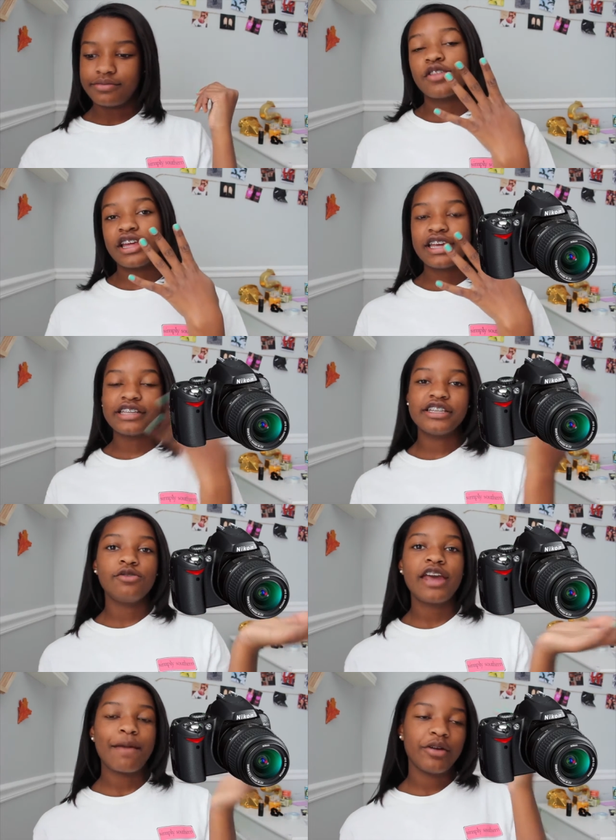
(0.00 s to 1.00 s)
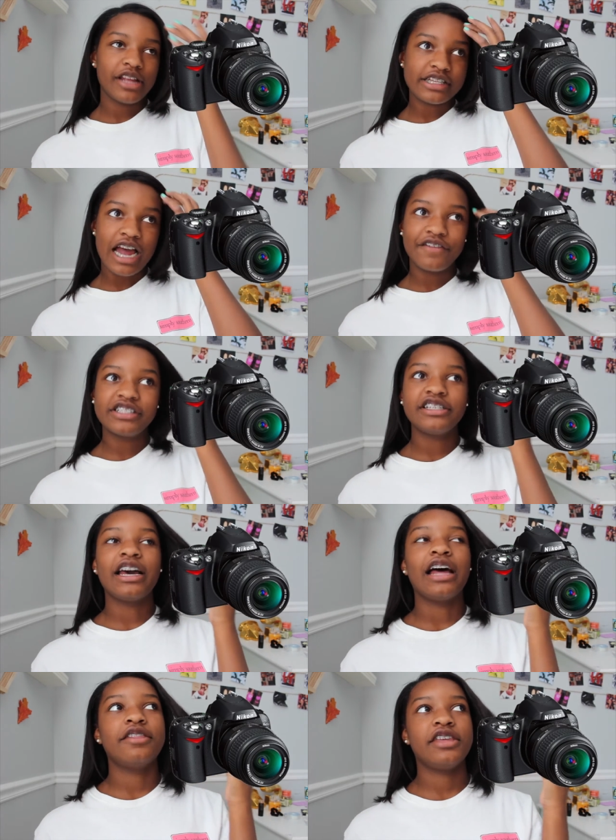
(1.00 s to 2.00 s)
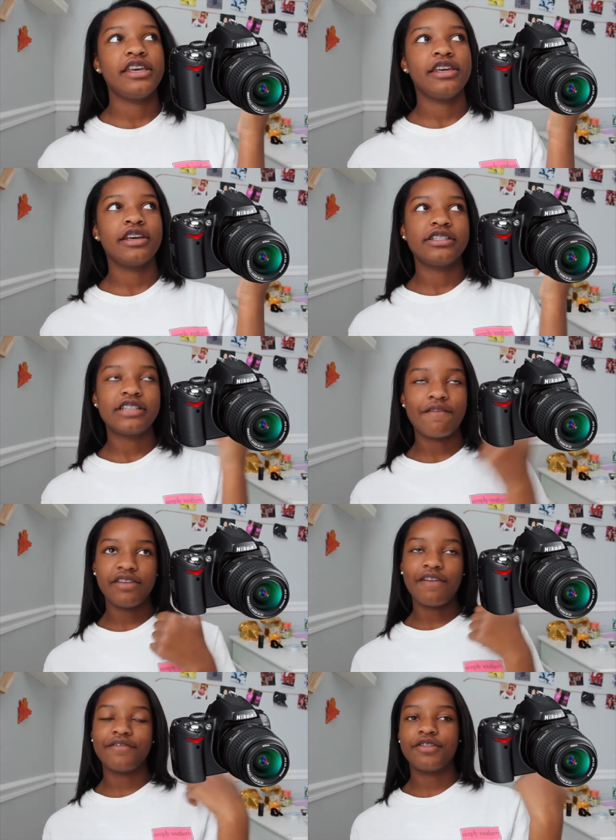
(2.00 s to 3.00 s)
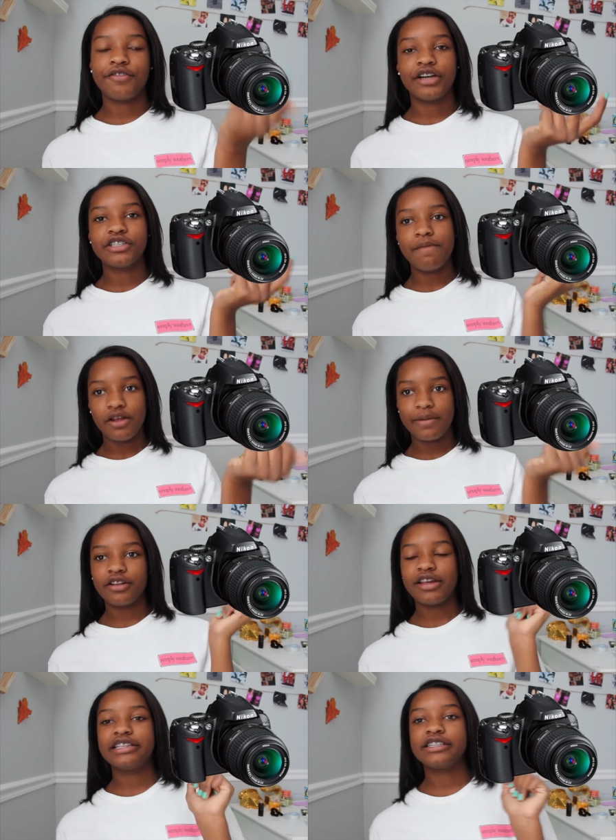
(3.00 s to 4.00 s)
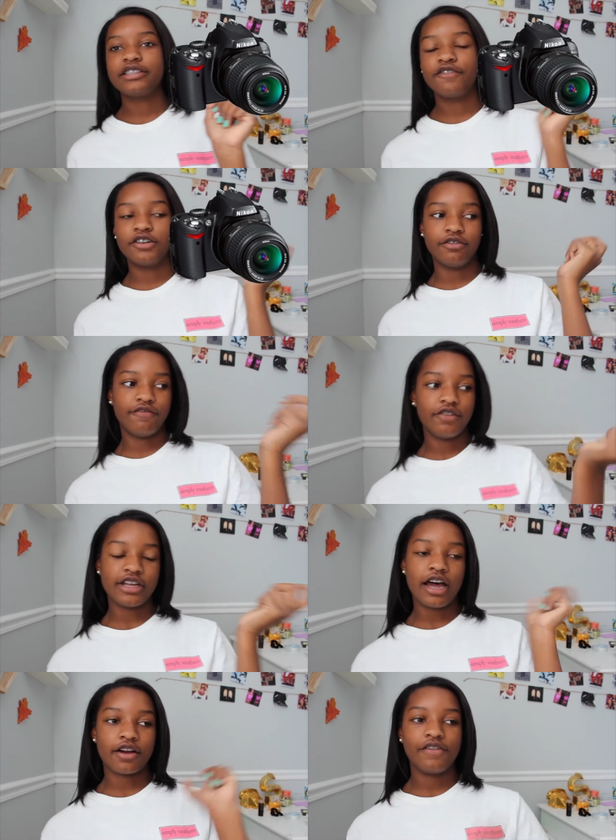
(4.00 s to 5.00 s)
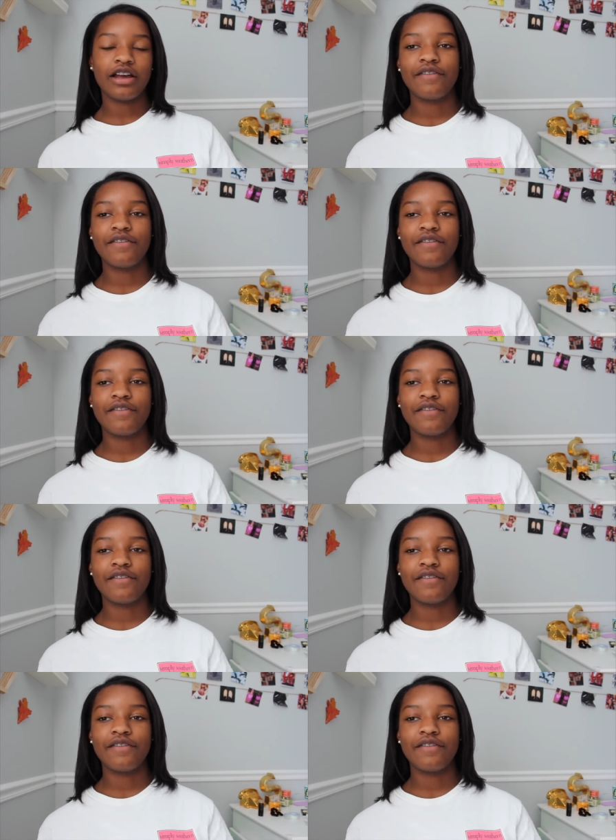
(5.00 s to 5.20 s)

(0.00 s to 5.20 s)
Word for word: Fourth idea is a new camera lens. I recently got the 75 to 300 millimeter lens for photography,